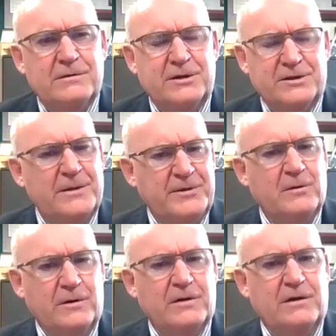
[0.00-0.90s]
there's something
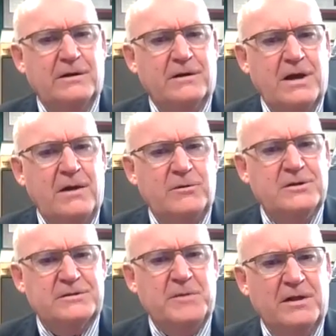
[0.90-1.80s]
going on, okay? When
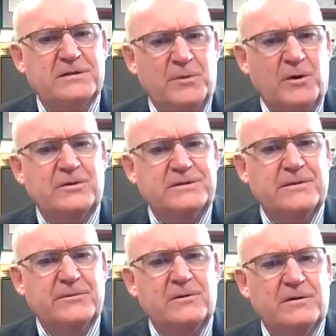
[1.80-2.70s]
you smell the smoke, there's
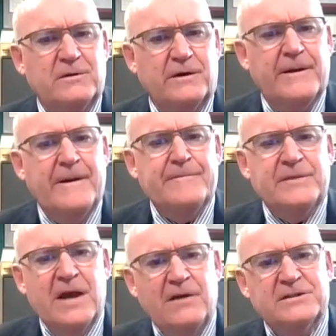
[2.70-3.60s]
something going on.
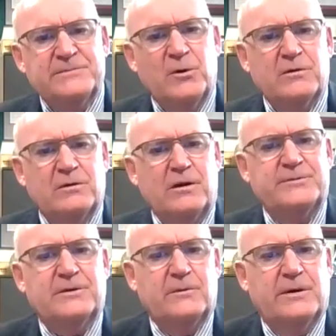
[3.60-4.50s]
Now the smoke
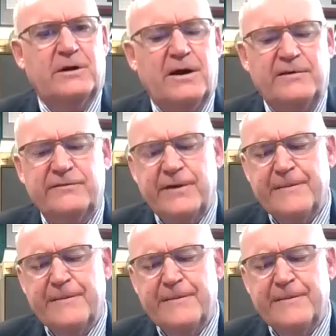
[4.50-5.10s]
alarms are going off.